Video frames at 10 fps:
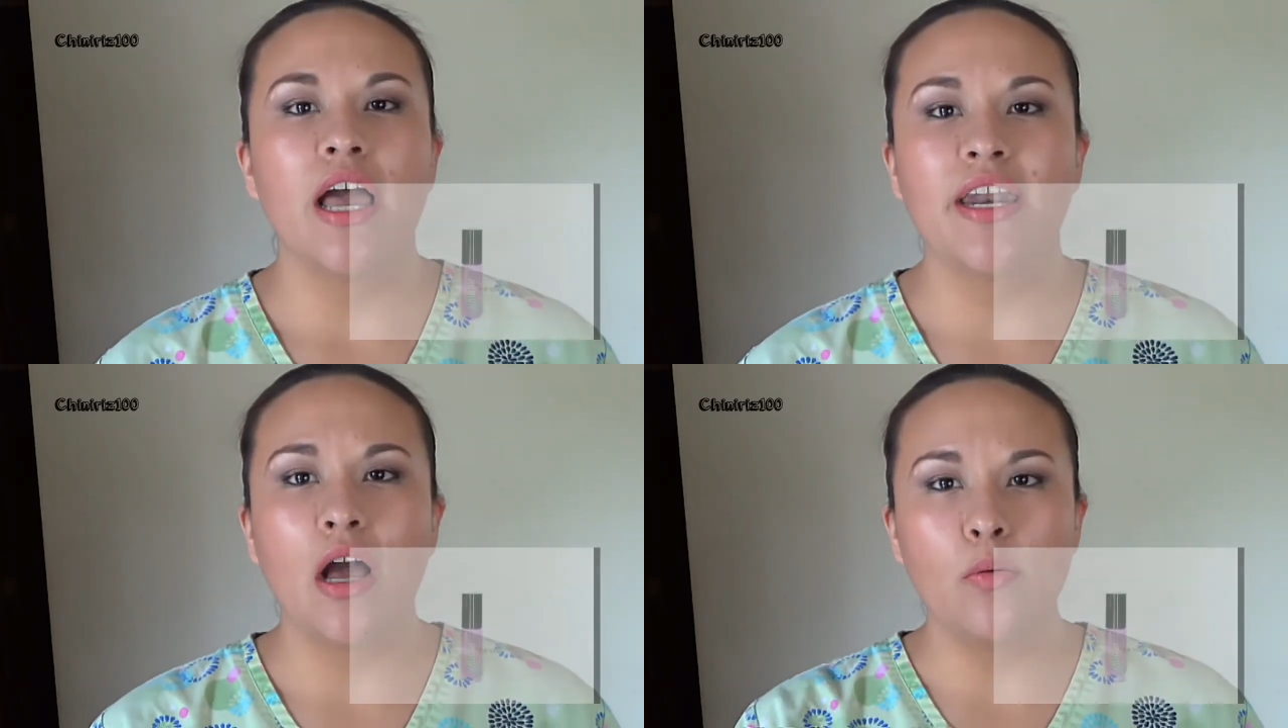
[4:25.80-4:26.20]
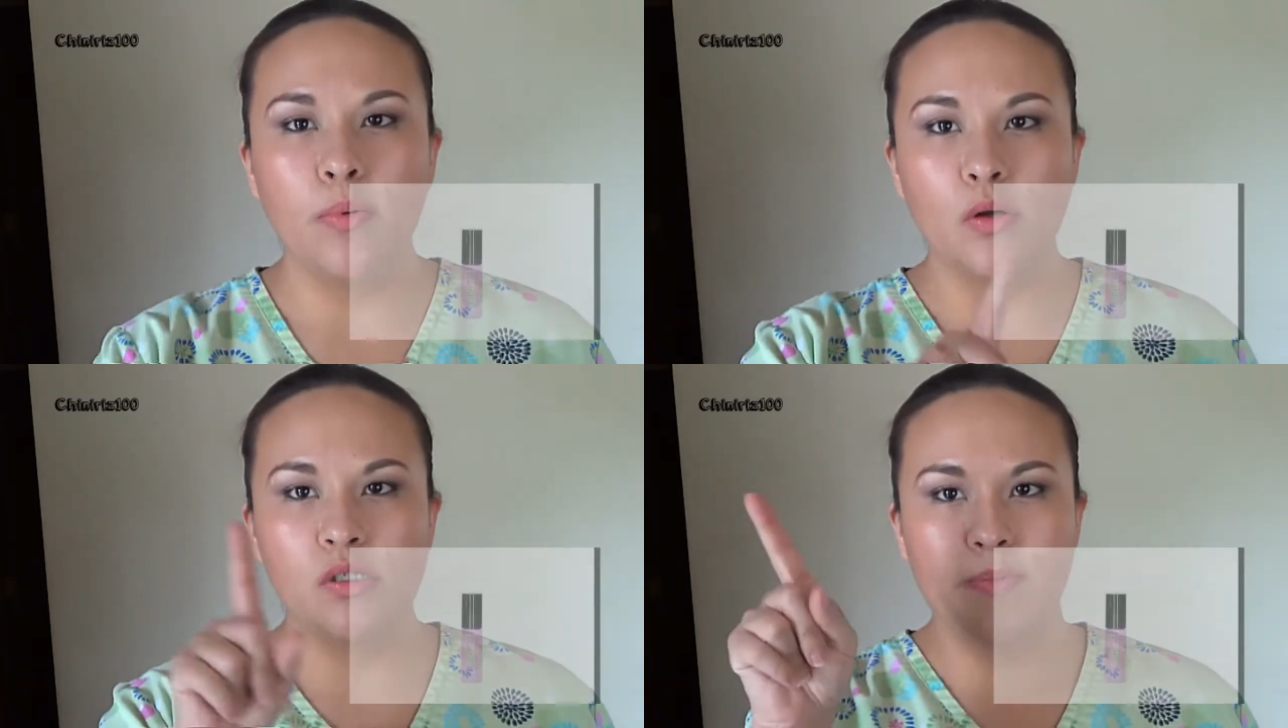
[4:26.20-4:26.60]
And I'll
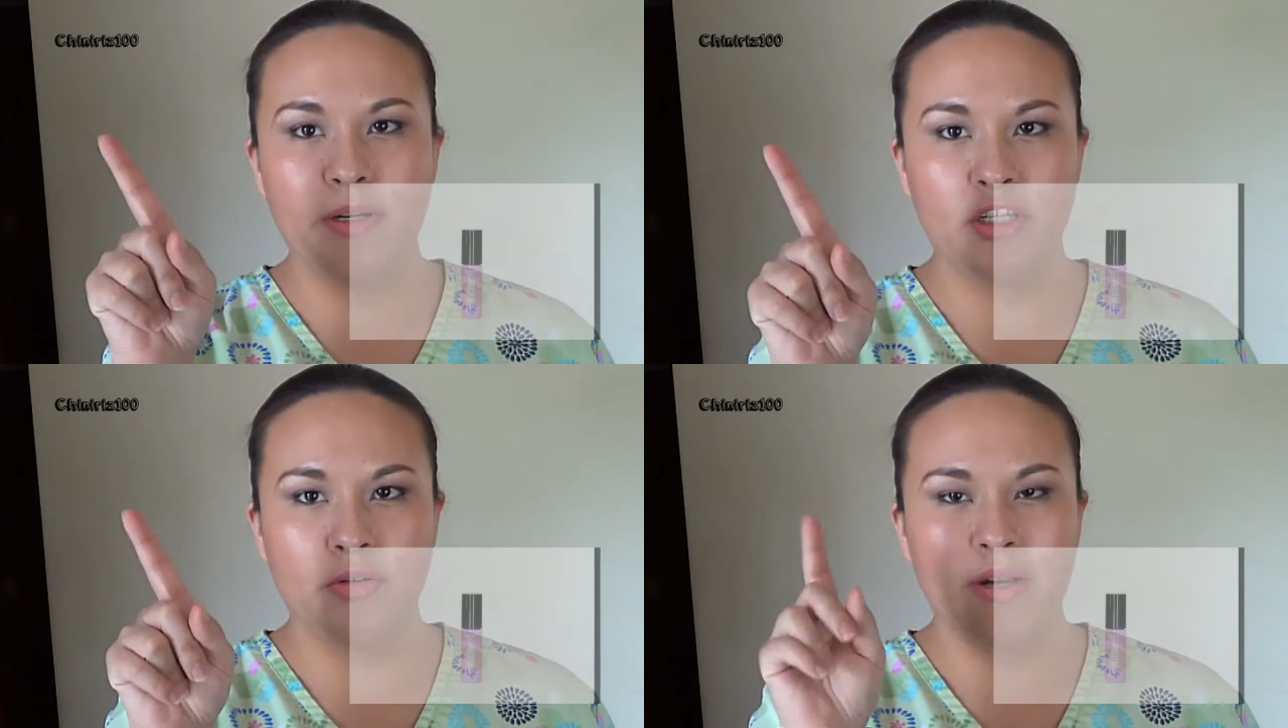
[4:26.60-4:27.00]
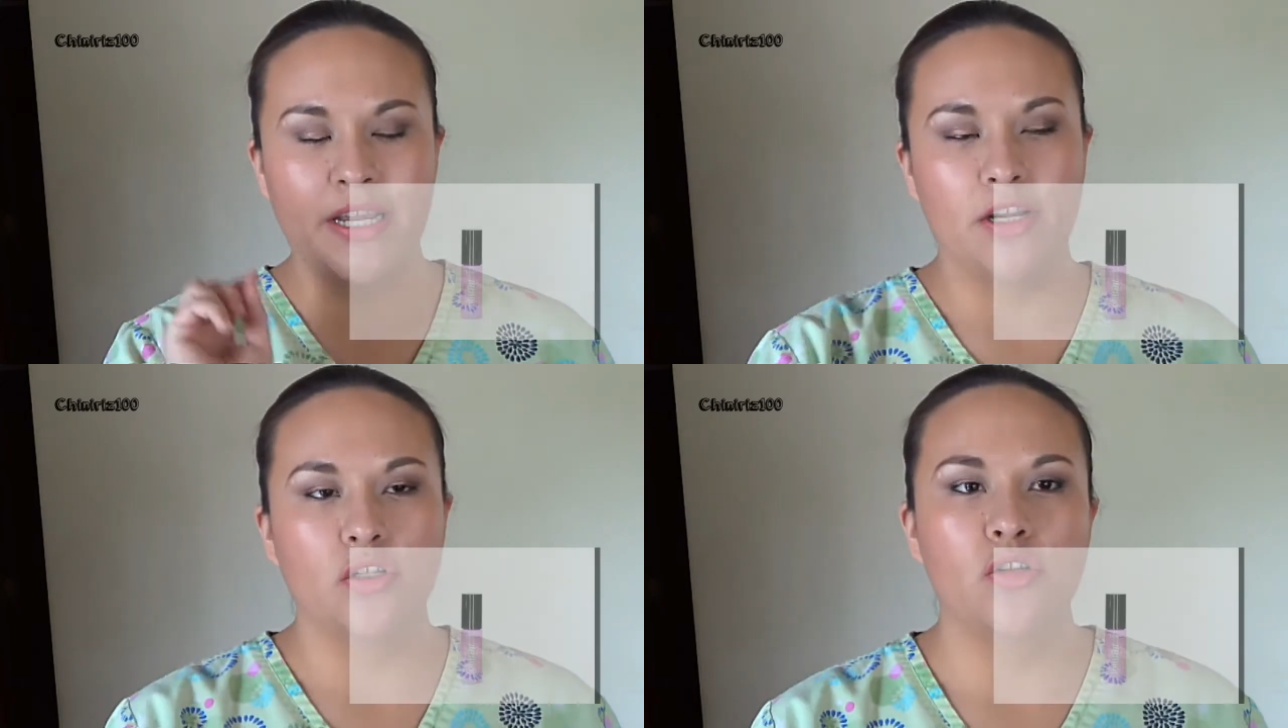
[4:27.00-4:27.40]
post a picture right
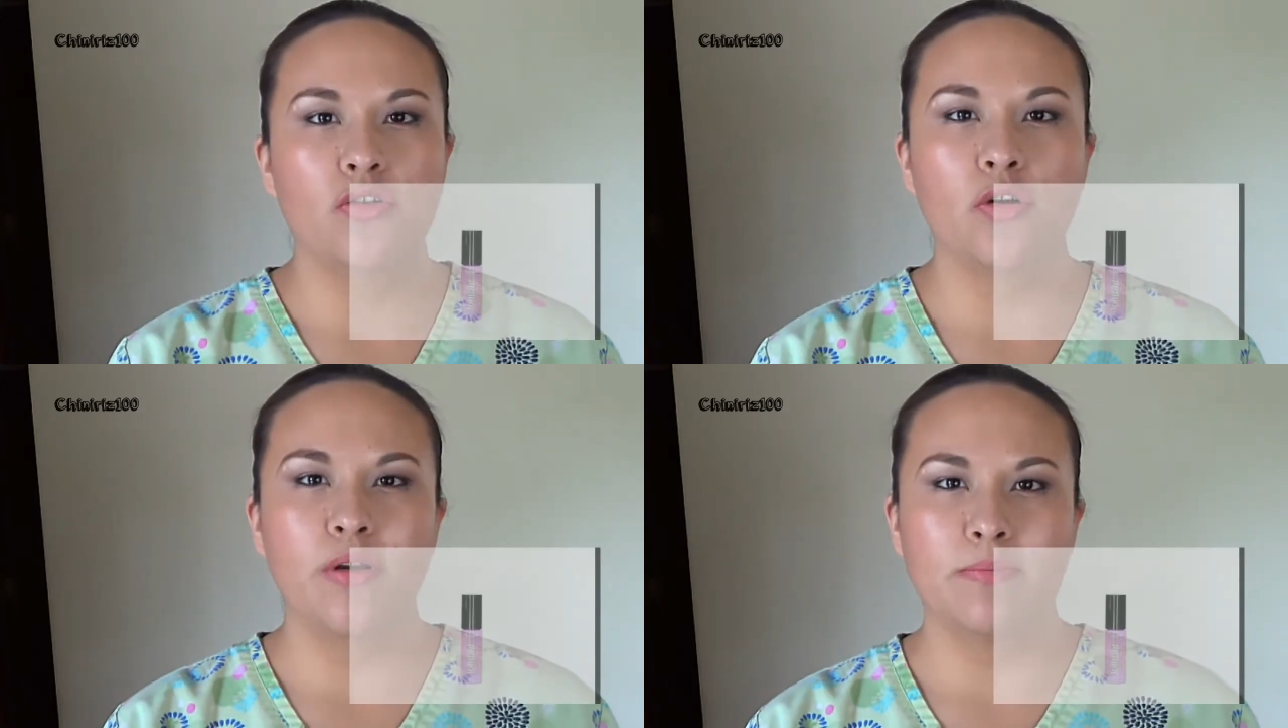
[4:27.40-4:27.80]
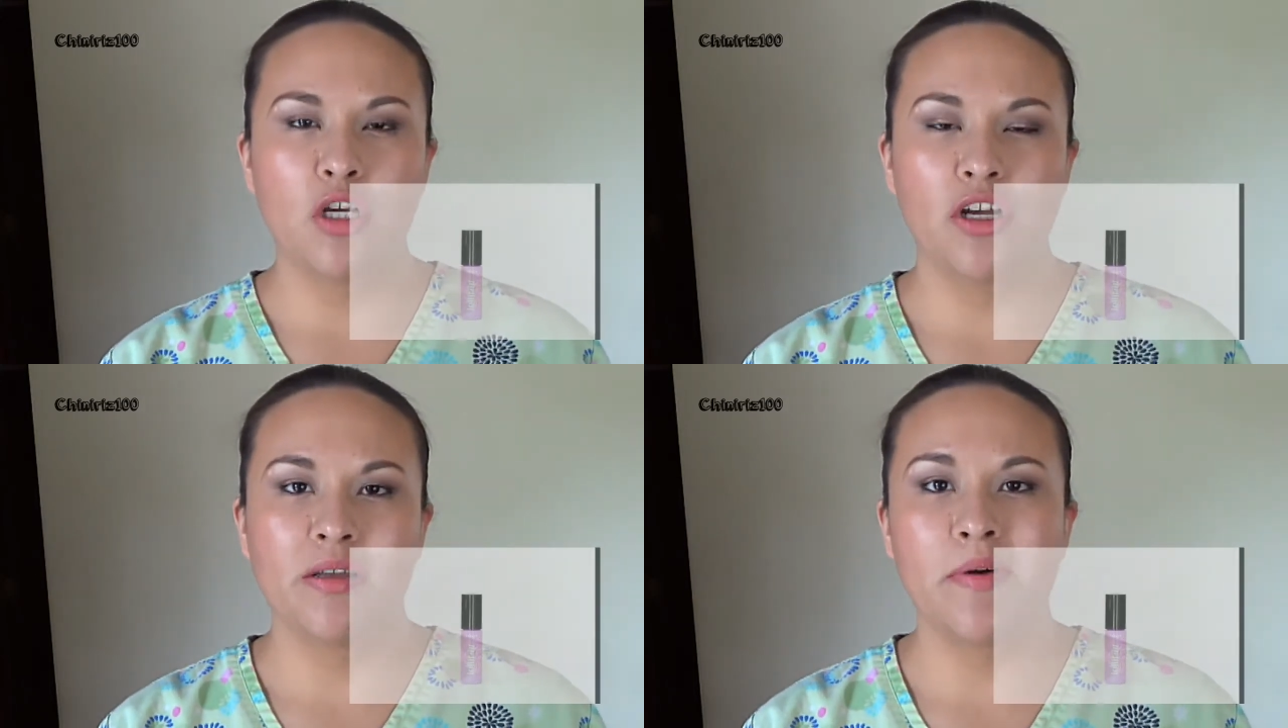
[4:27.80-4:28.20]
here so you know what I'm
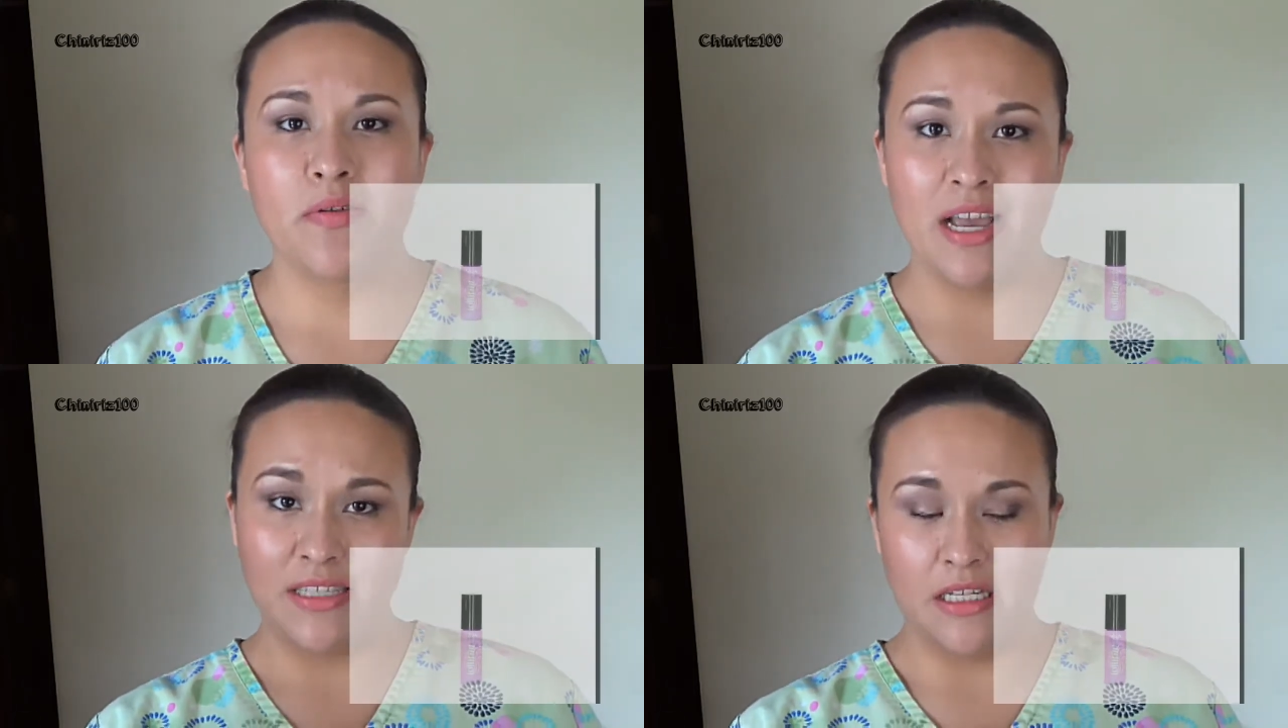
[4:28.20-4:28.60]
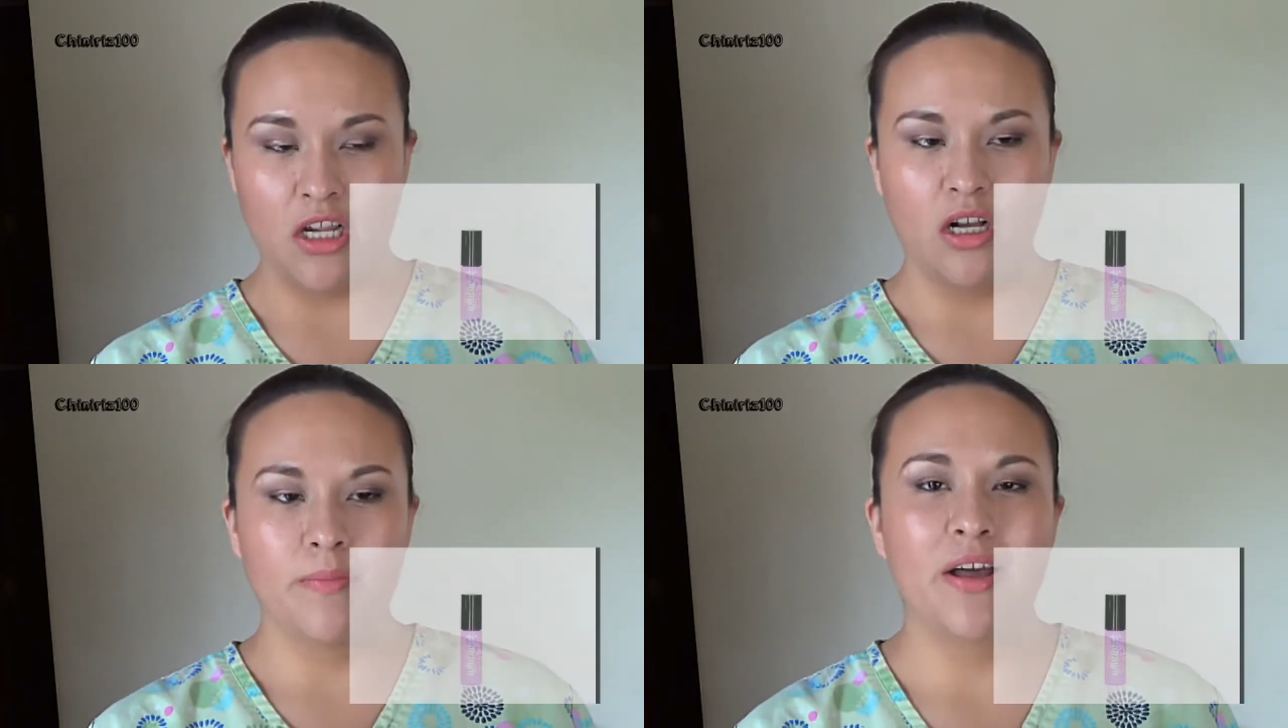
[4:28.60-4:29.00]
talking about as I
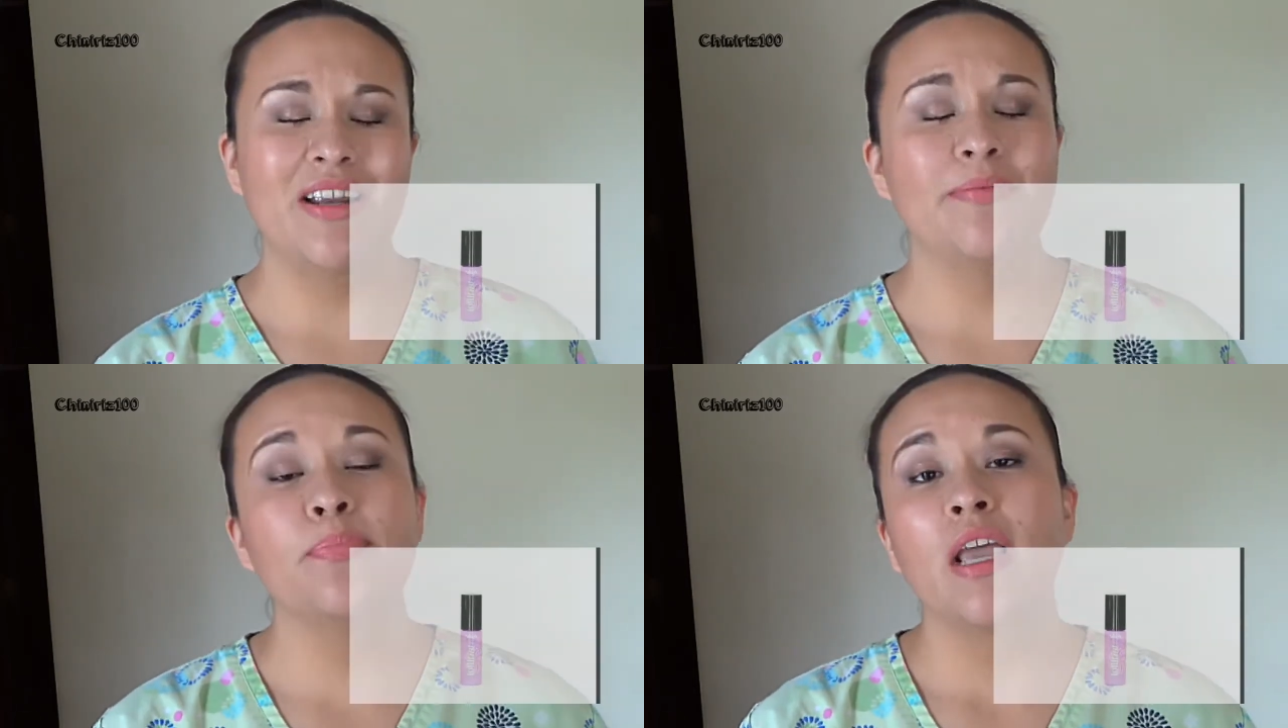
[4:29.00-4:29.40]
talk about it.